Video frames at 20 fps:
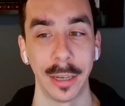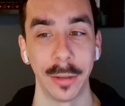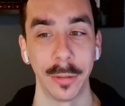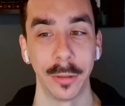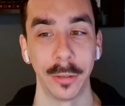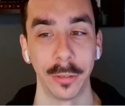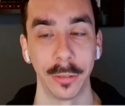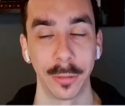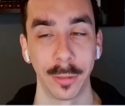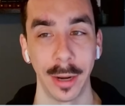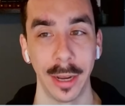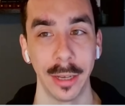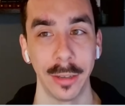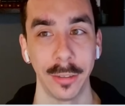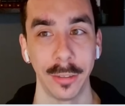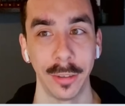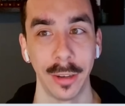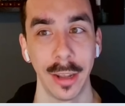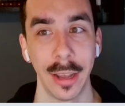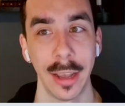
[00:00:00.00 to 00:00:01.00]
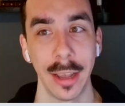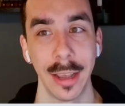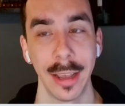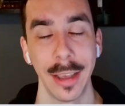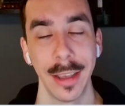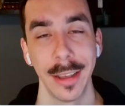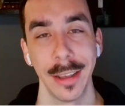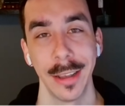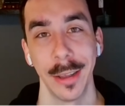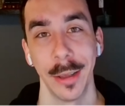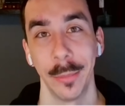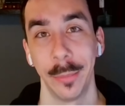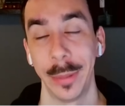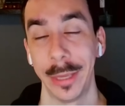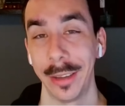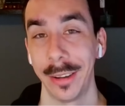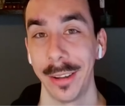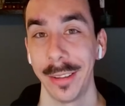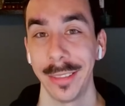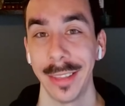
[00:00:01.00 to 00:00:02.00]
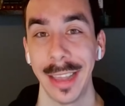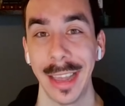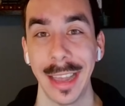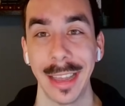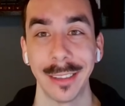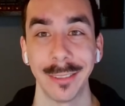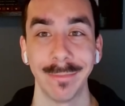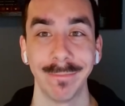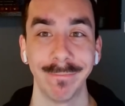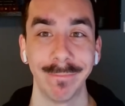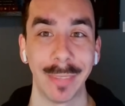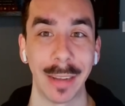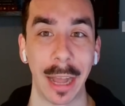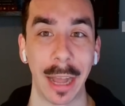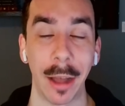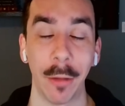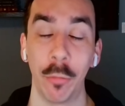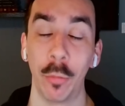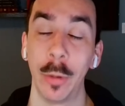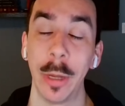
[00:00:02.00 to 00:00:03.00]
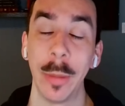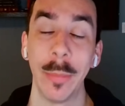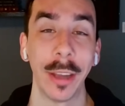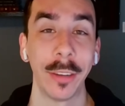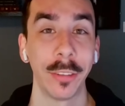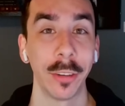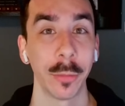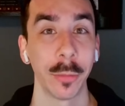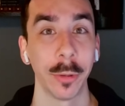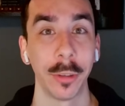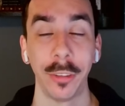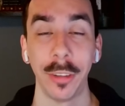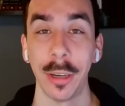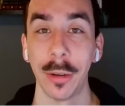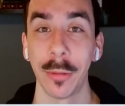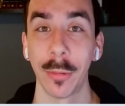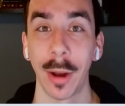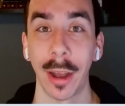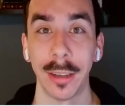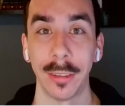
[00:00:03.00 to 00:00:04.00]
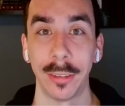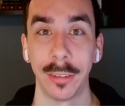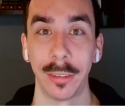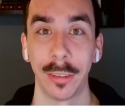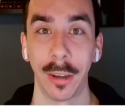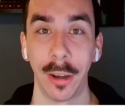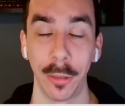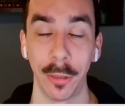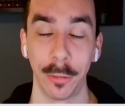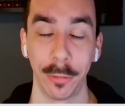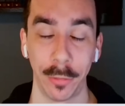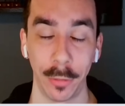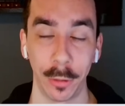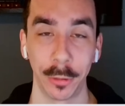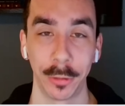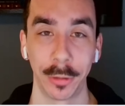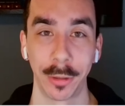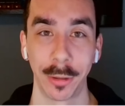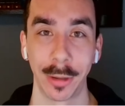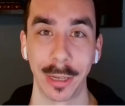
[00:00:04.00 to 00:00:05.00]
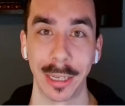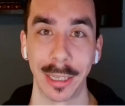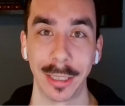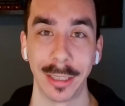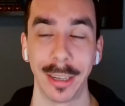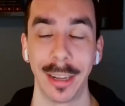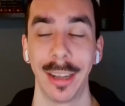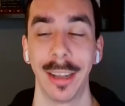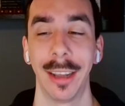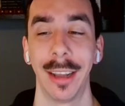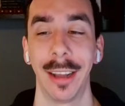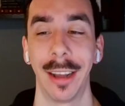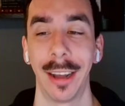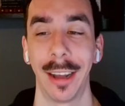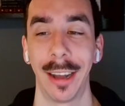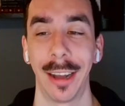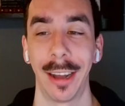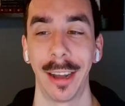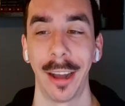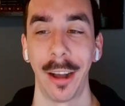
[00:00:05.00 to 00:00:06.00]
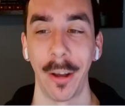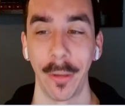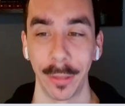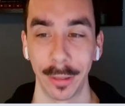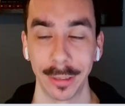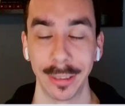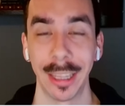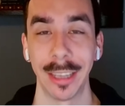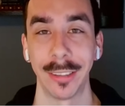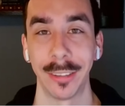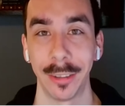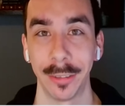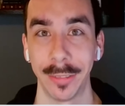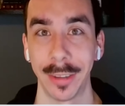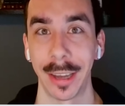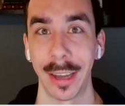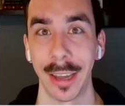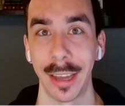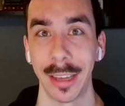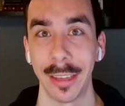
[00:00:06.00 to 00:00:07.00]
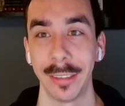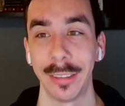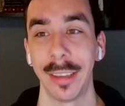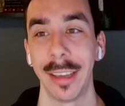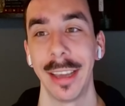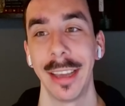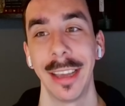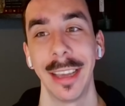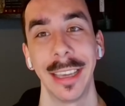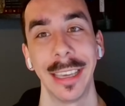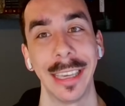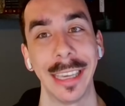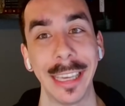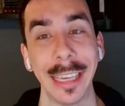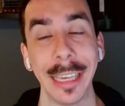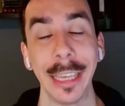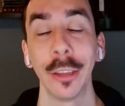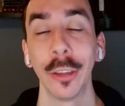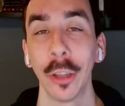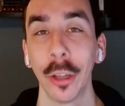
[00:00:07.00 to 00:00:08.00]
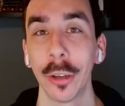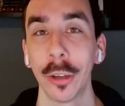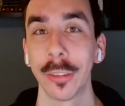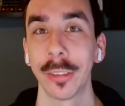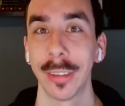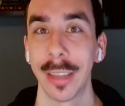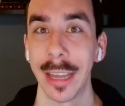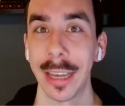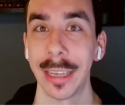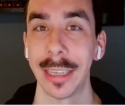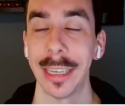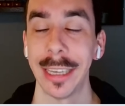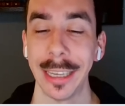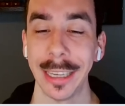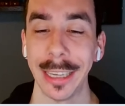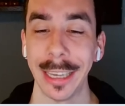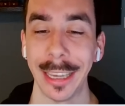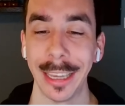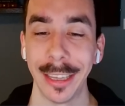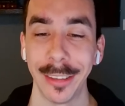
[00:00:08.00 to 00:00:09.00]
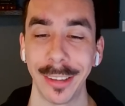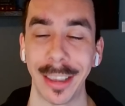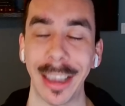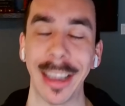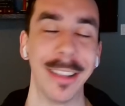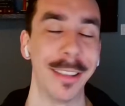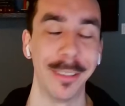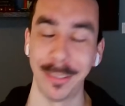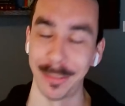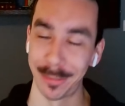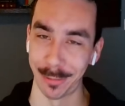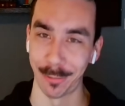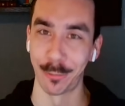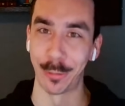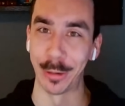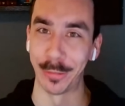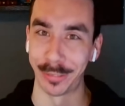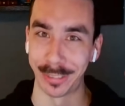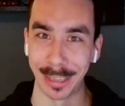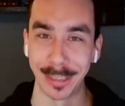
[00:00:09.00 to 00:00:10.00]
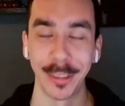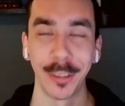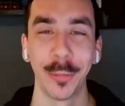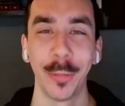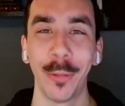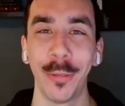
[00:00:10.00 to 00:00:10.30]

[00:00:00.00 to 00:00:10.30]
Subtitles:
down the stretch. Beyond that, we mentioned Rashee Rice on the full screen on the list of guys. He looks like he is, and we've said this